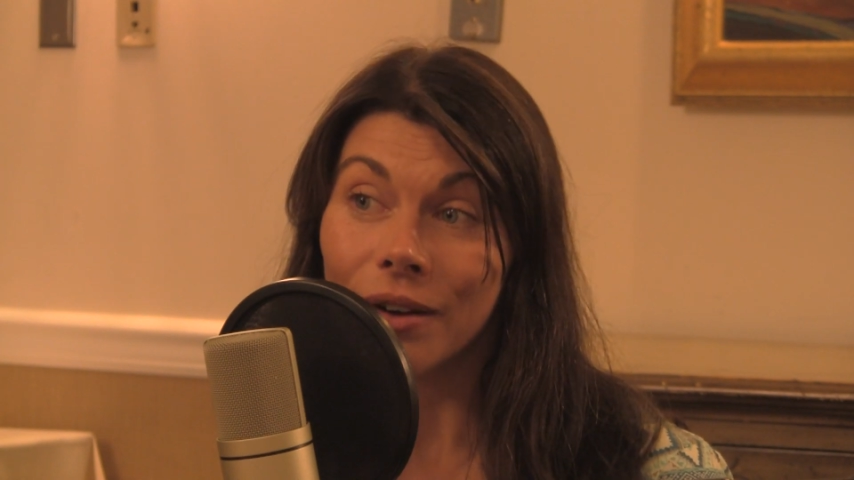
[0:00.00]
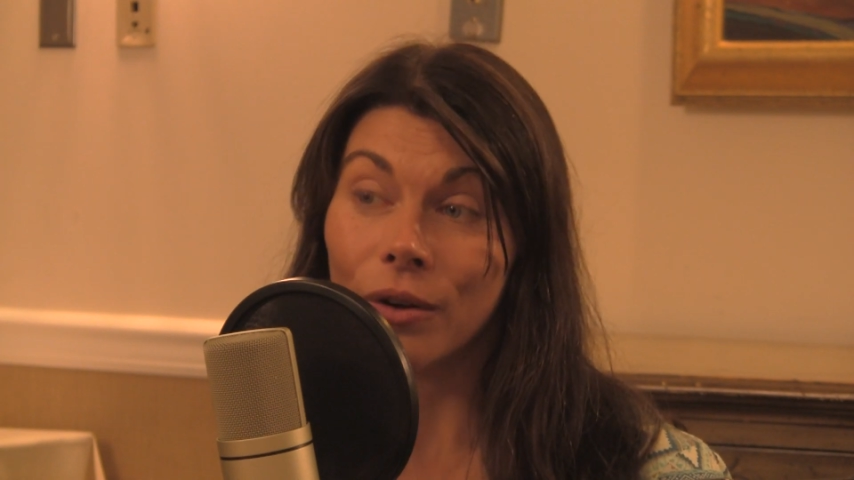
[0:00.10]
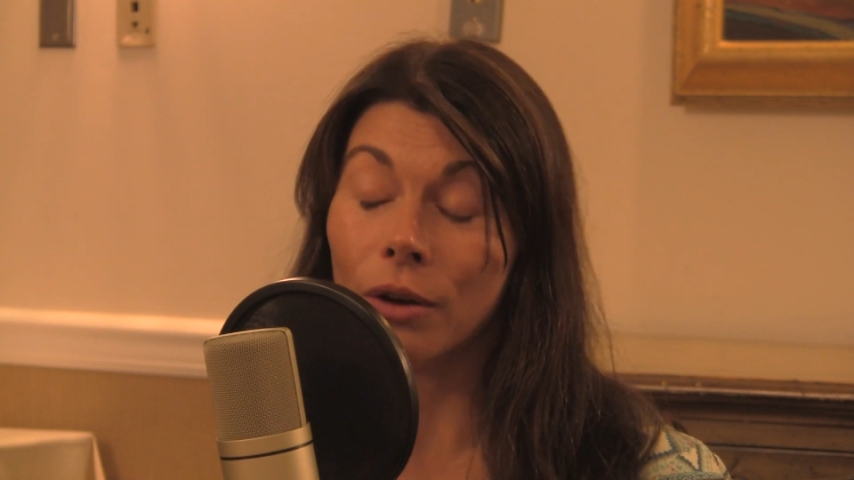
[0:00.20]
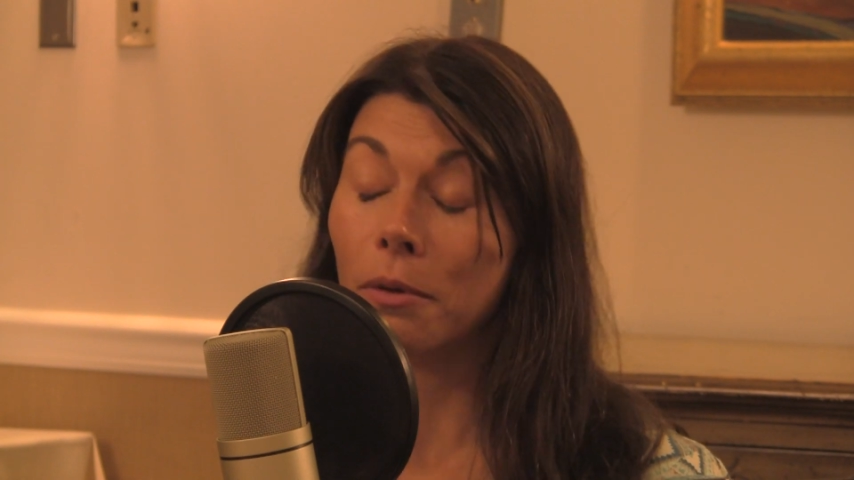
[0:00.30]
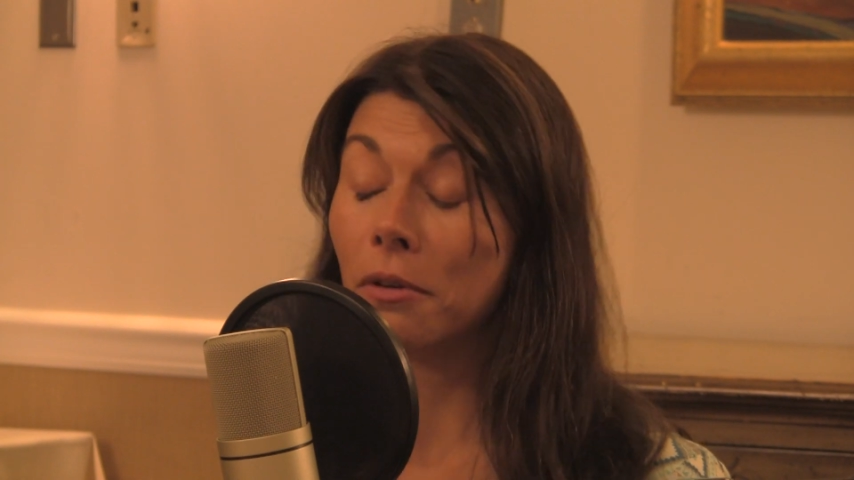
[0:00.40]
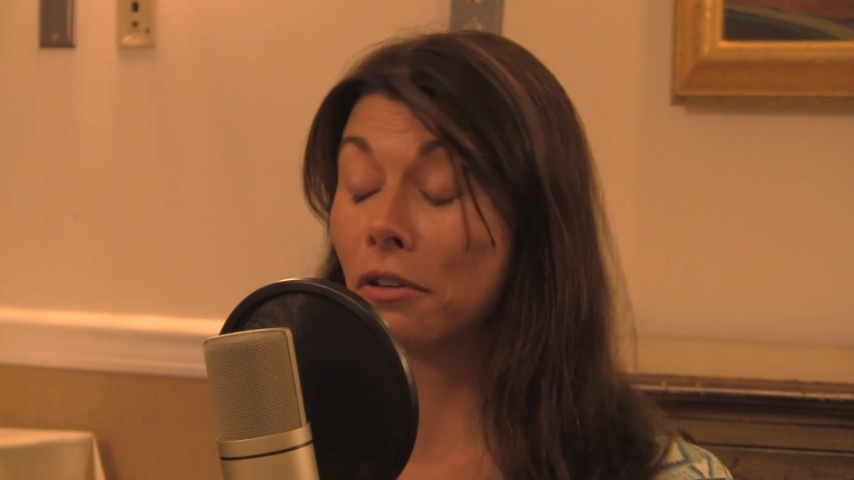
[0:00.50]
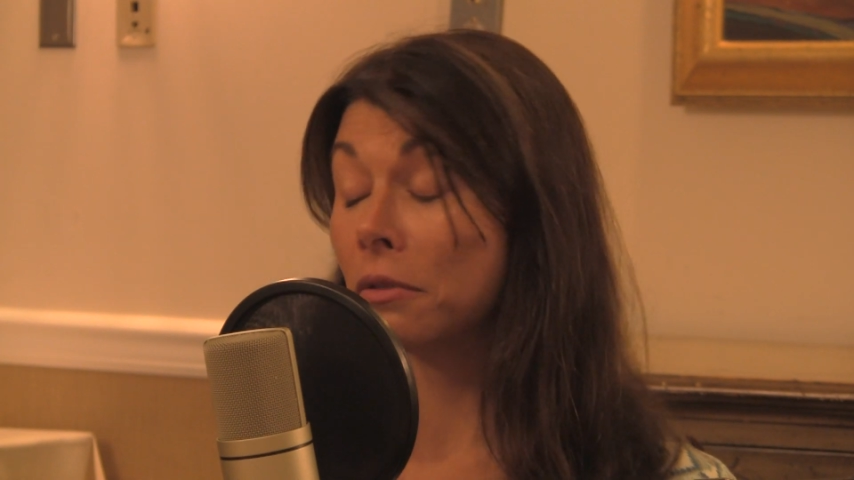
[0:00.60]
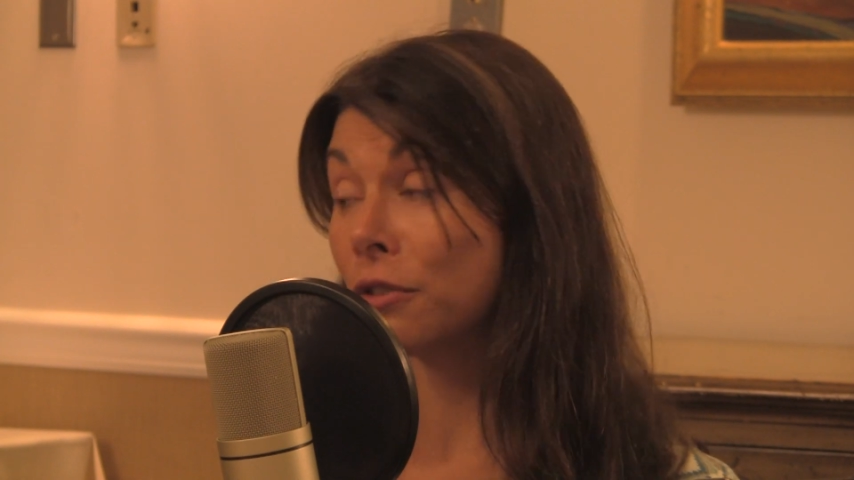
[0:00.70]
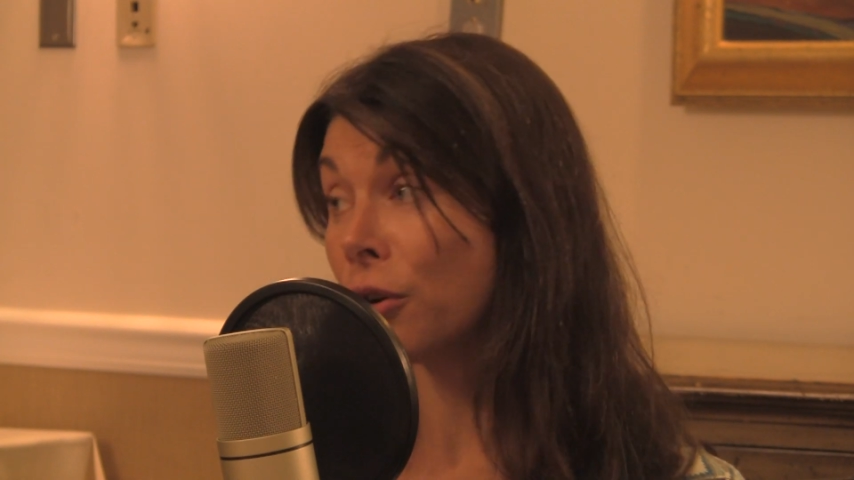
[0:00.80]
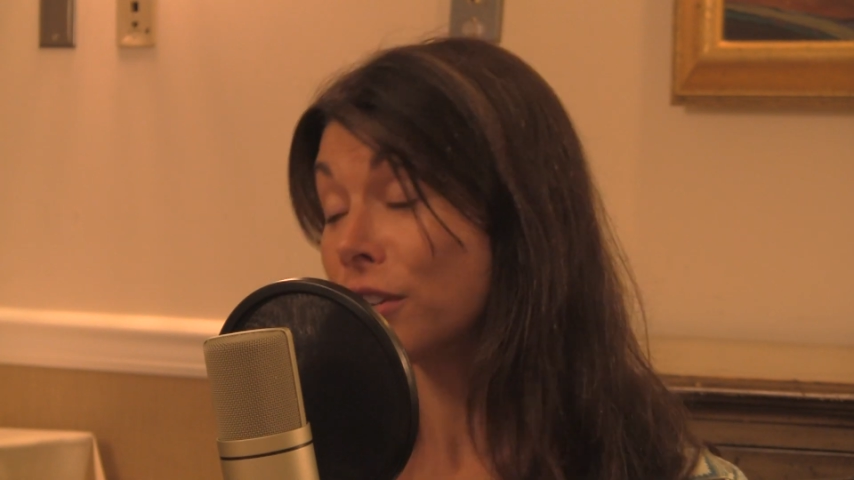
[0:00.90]
or am I
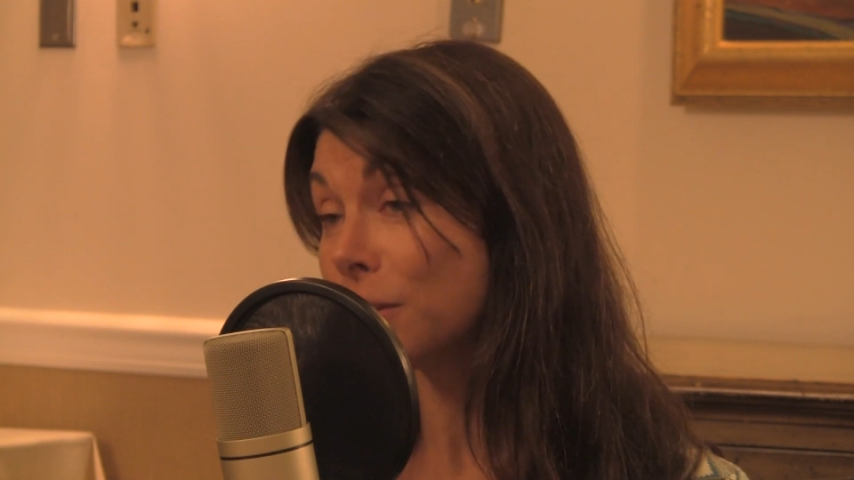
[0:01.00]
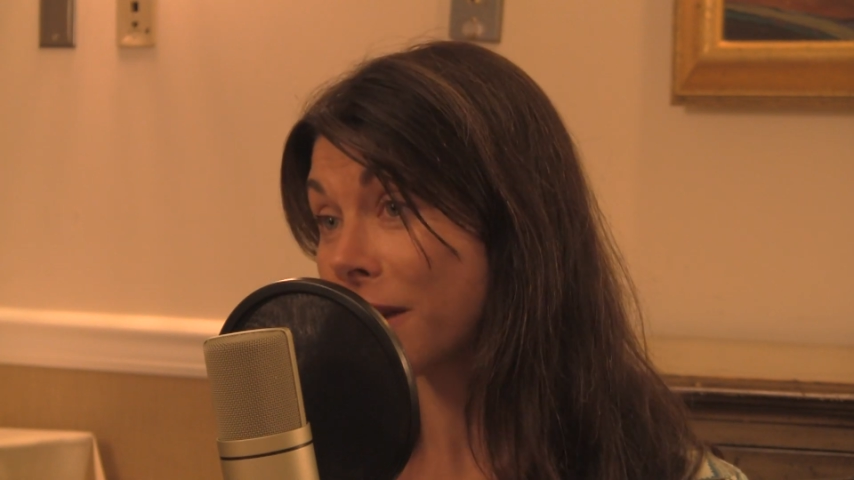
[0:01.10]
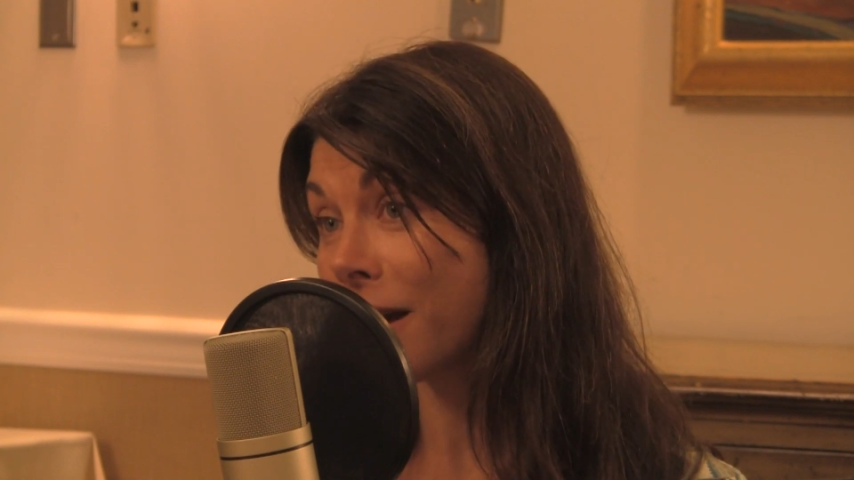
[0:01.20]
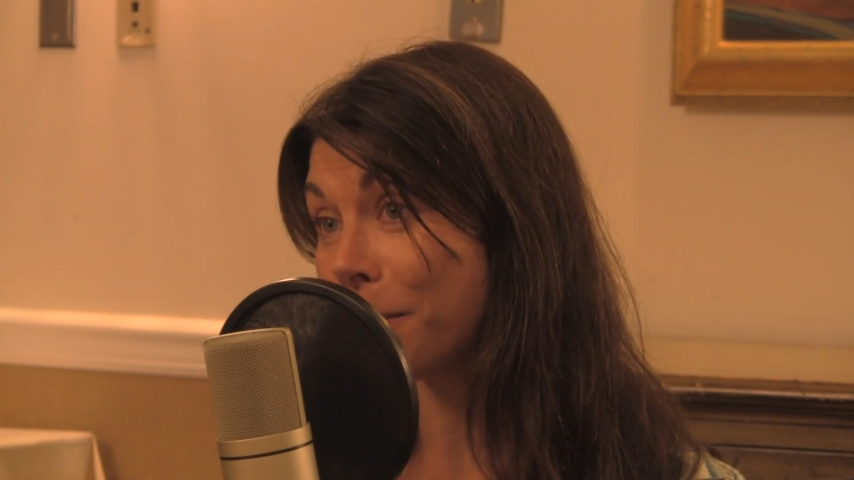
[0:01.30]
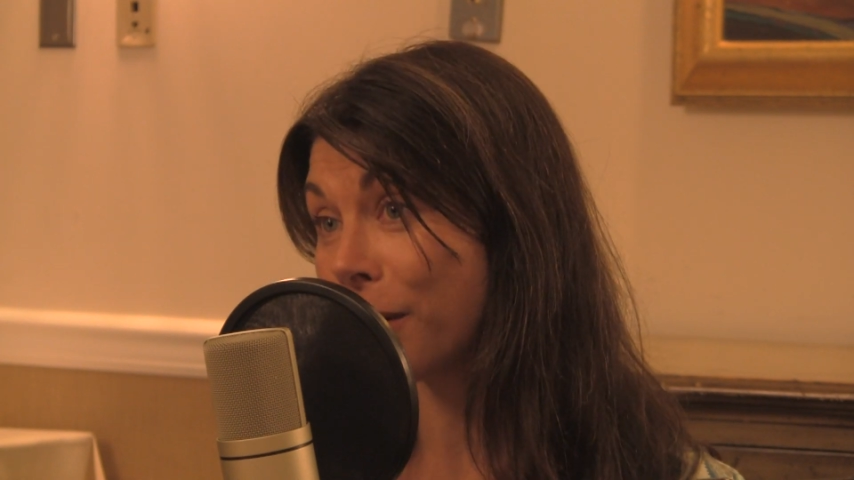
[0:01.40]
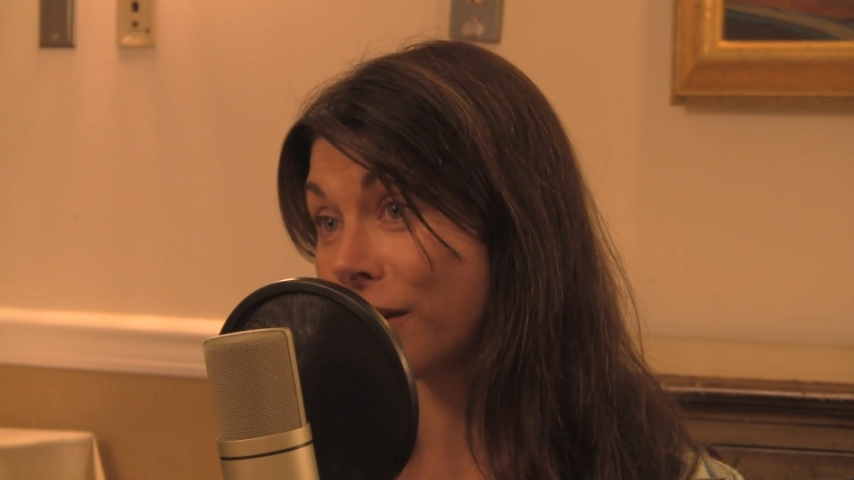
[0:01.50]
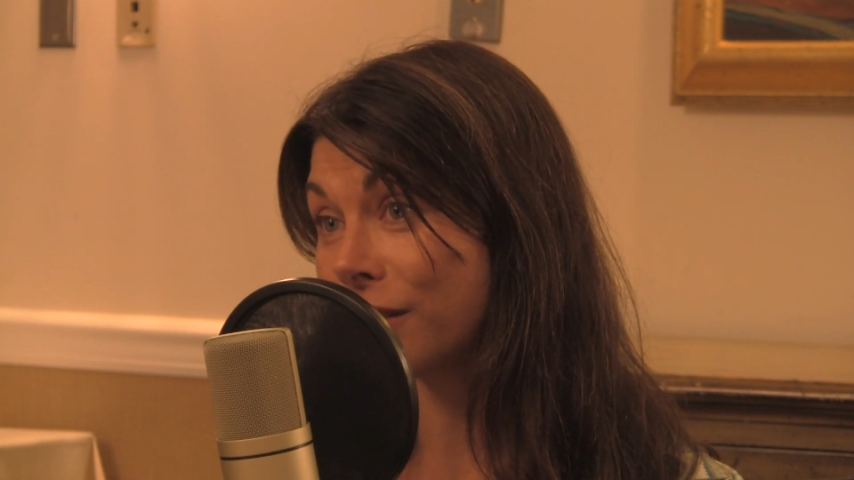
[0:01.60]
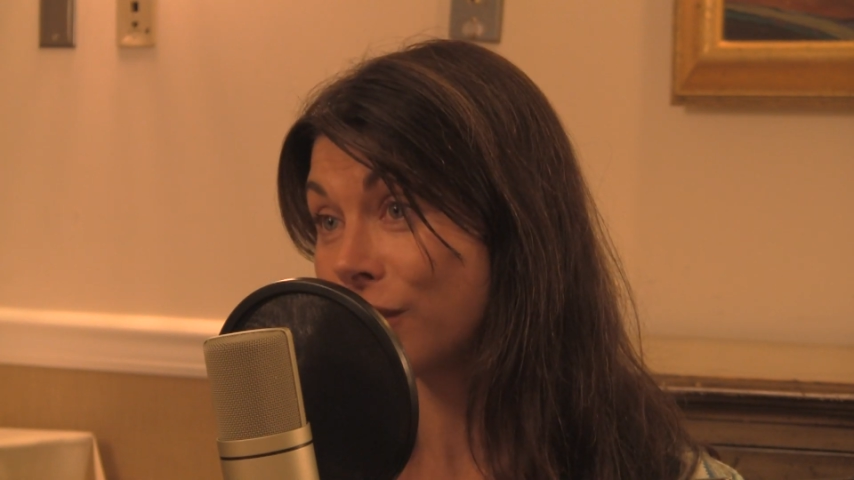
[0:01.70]
going to become part of the